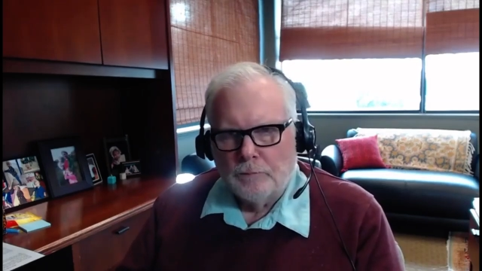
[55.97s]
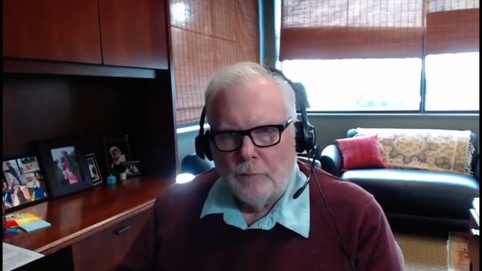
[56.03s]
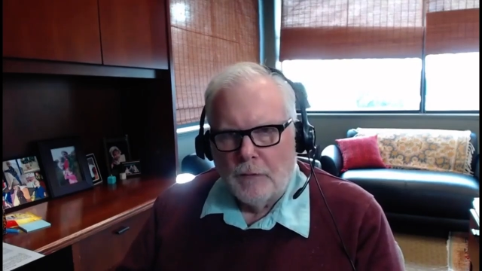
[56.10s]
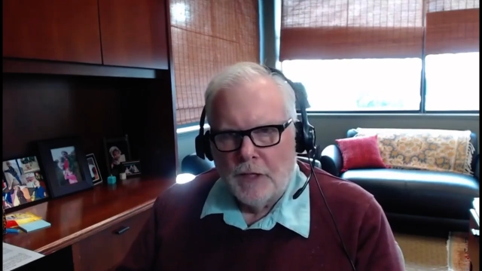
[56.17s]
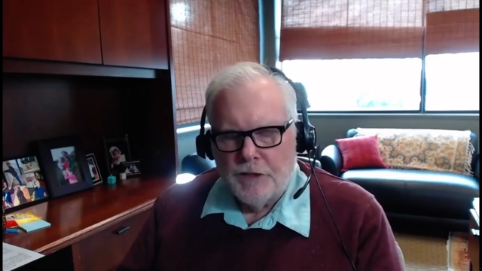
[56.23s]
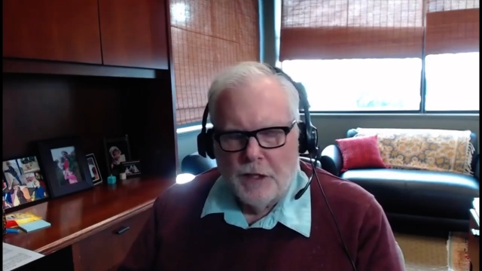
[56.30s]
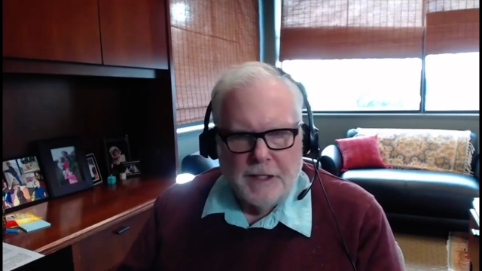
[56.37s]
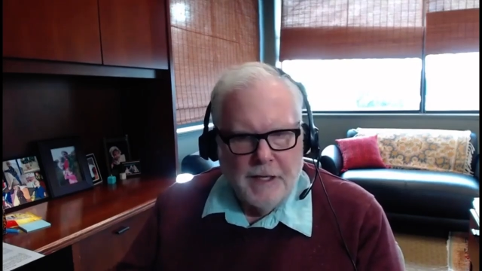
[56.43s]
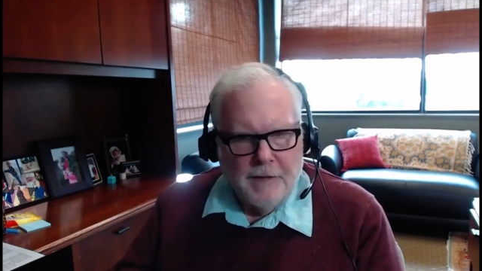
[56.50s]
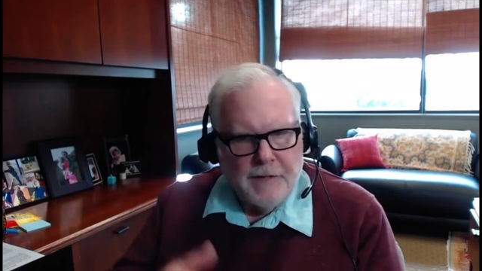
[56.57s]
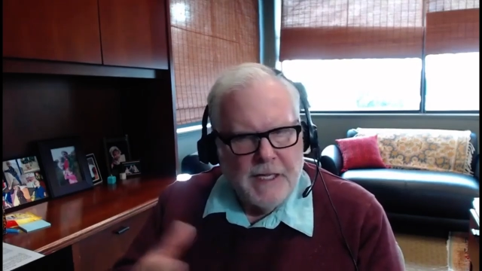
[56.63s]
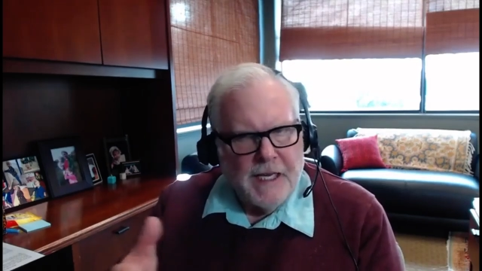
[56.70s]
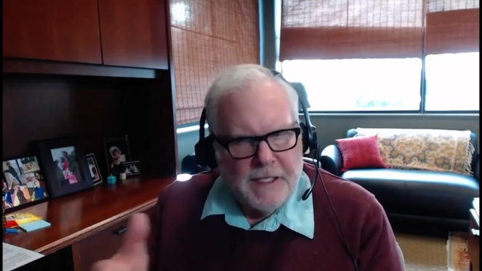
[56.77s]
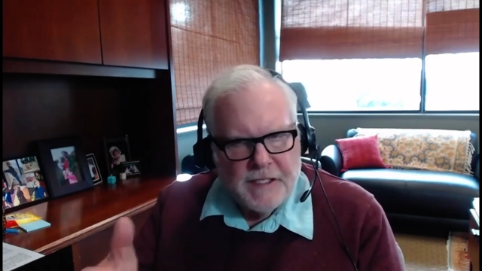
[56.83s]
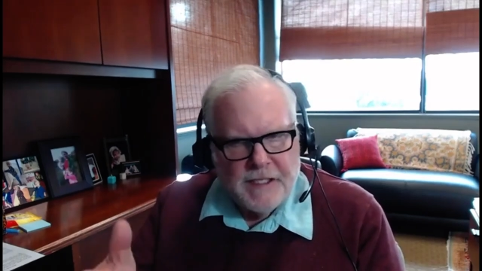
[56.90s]
So I'll give you
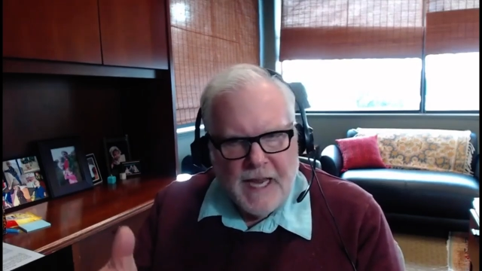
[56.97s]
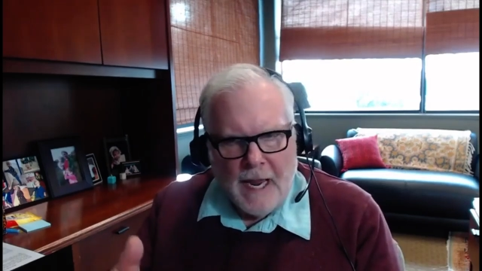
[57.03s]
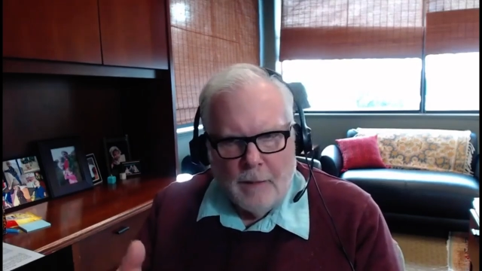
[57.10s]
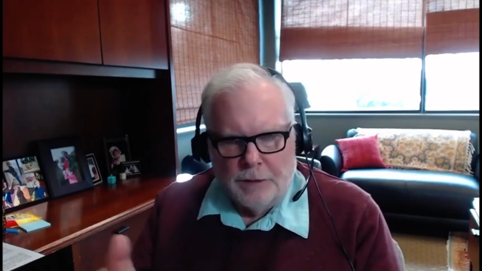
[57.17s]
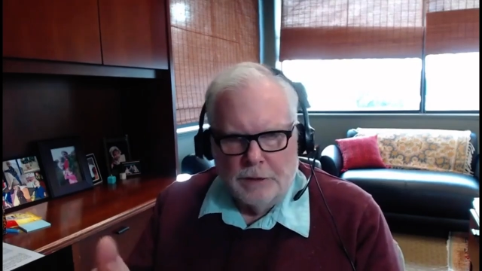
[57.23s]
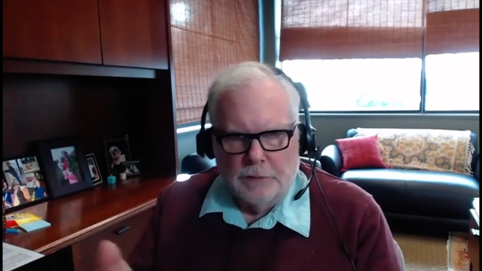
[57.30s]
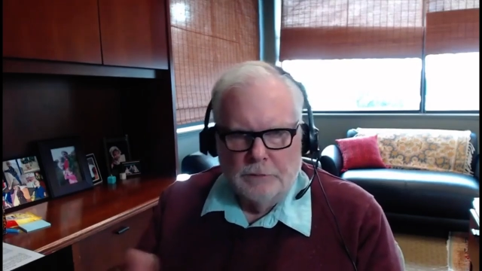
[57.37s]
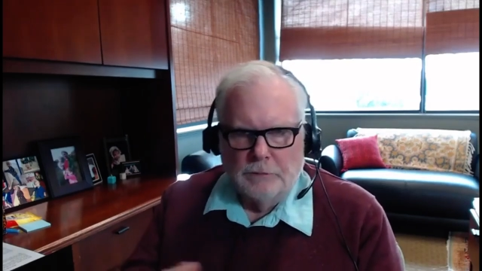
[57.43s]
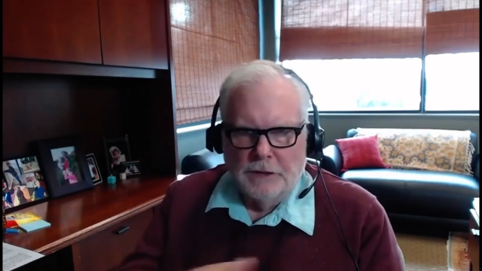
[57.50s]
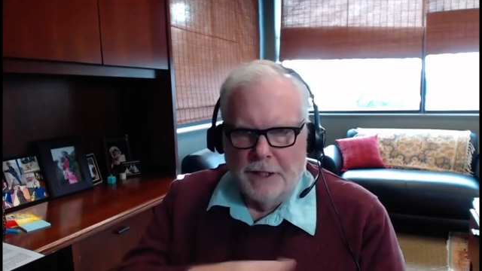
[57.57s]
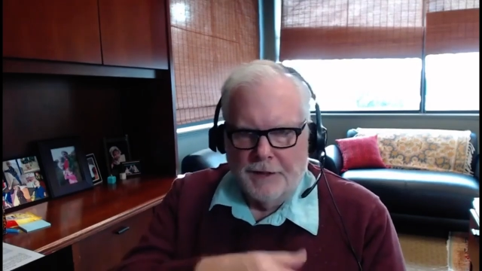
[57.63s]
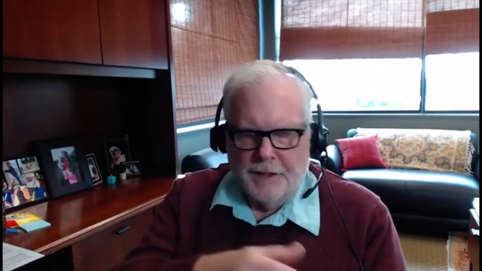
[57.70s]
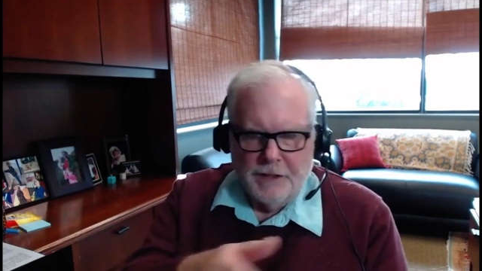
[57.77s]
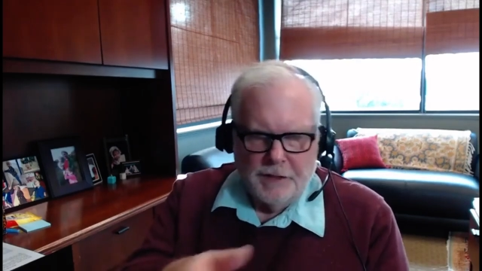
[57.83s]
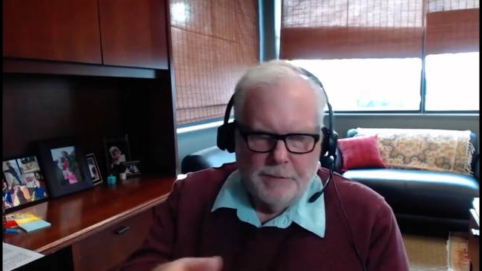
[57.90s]
the example,
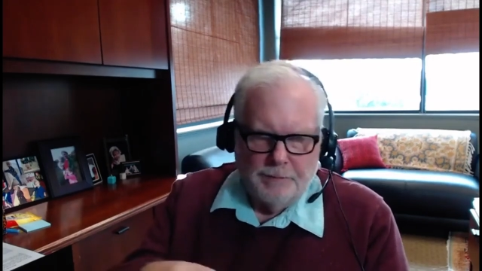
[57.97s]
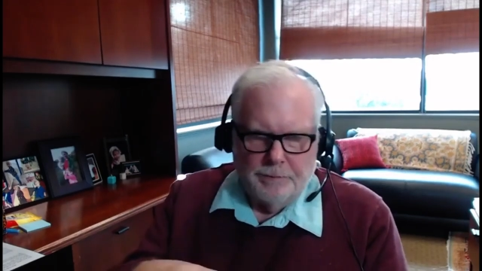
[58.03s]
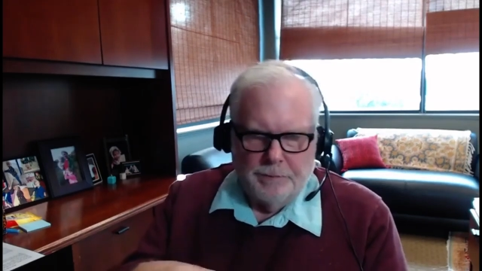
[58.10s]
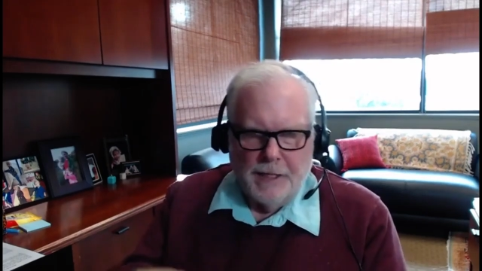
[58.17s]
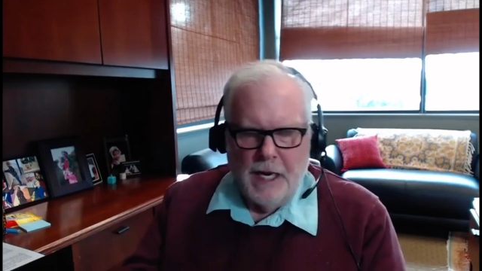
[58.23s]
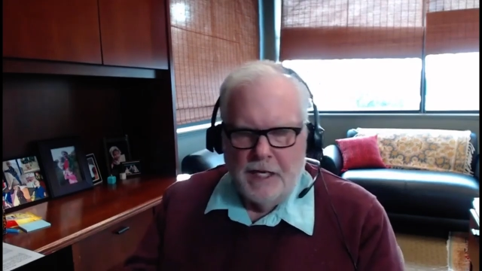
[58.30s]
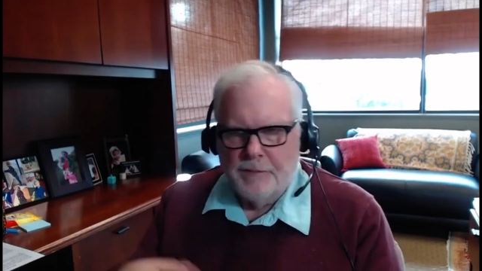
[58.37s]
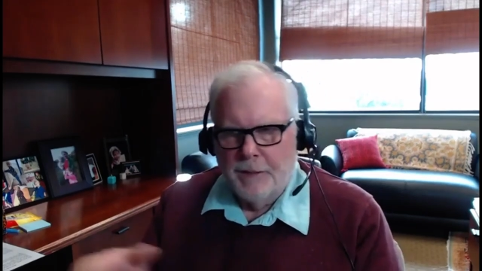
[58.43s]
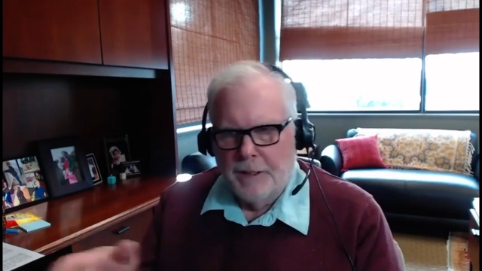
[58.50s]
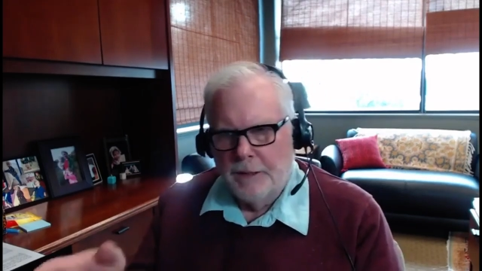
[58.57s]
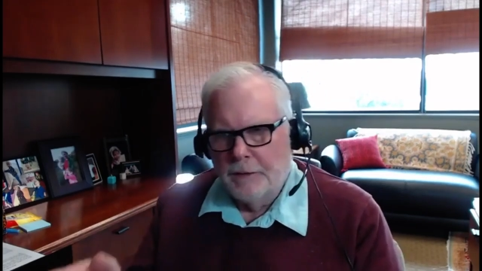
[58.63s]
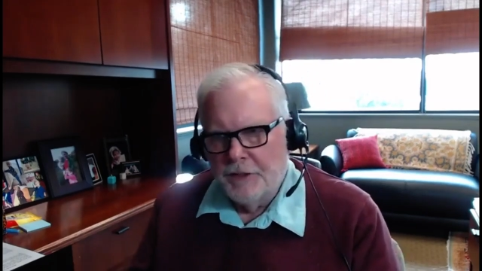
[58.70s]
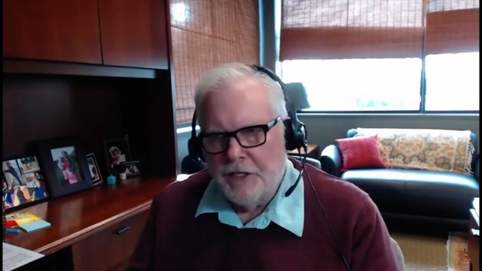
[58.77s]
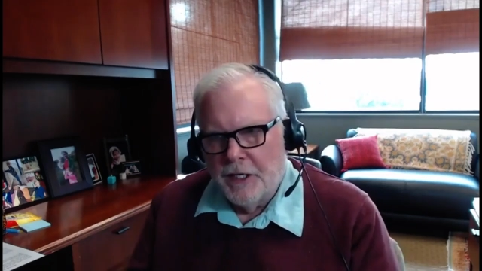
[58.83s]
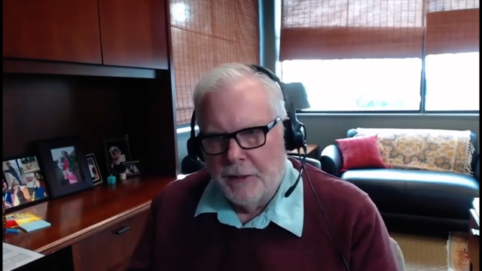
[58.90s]
not this case, but
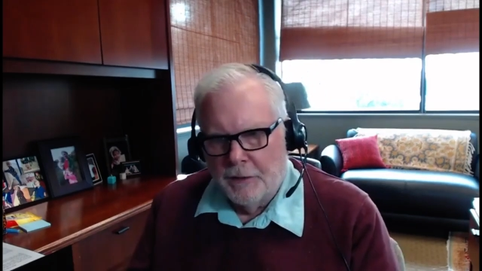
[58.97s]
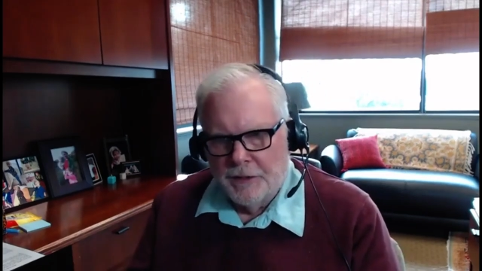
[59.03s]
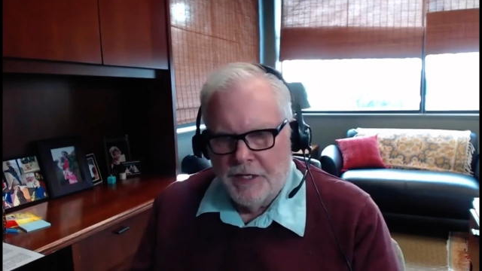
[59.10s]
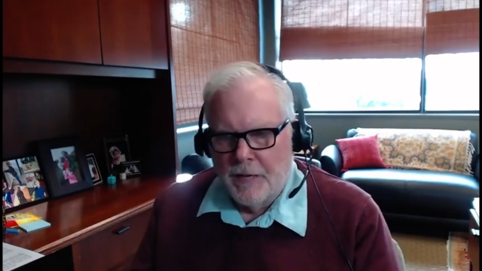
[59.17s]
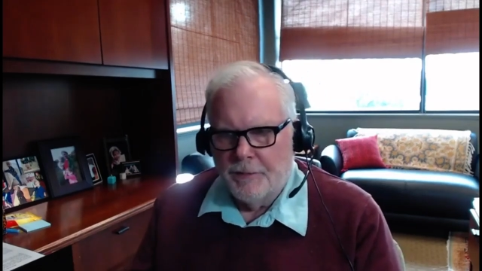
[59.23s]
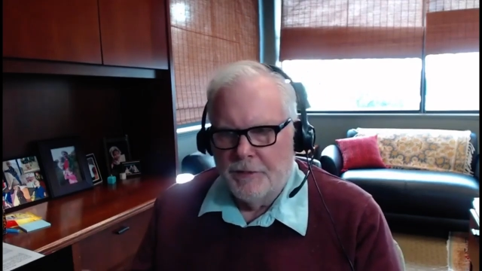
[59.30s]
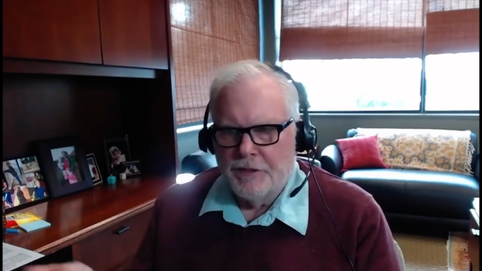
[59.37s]
a general example.